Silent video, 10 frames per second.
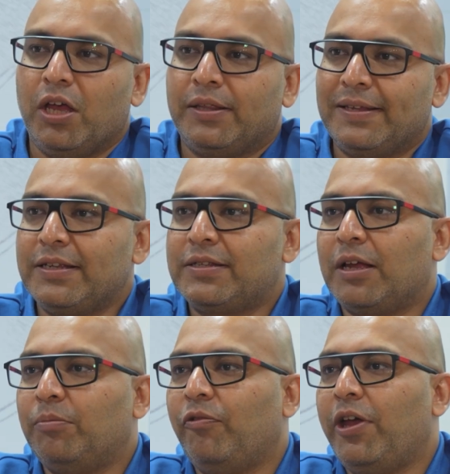This is
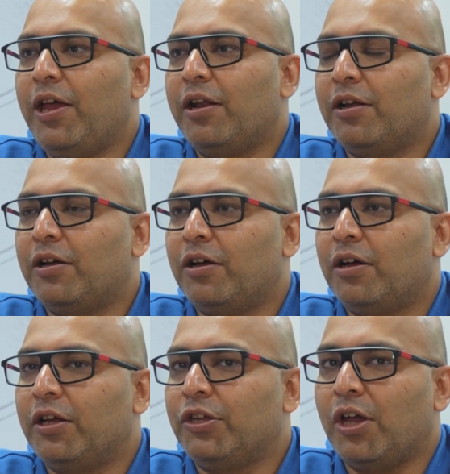
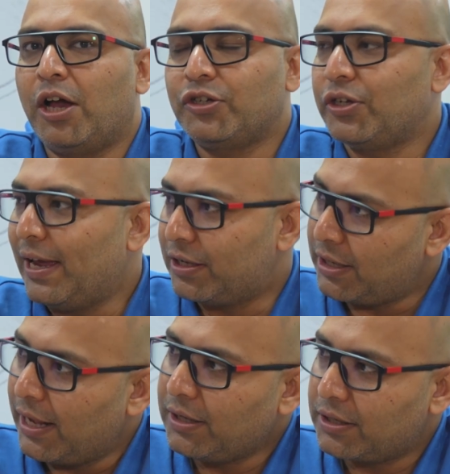somewhere Yash
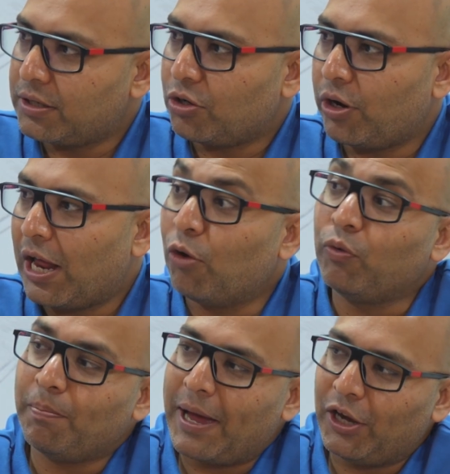excels on how
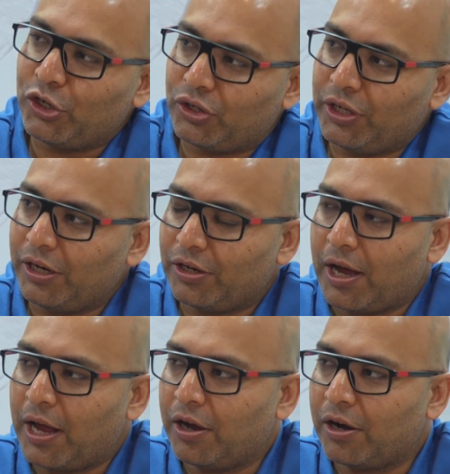we manage the
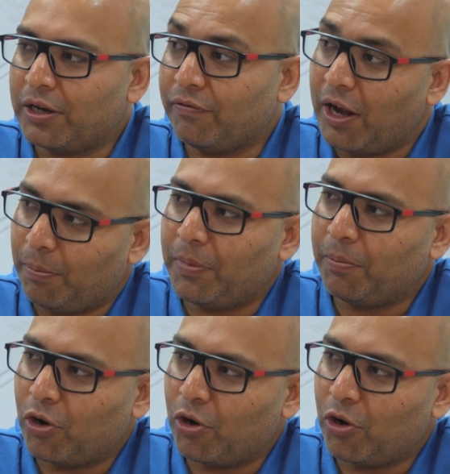entire development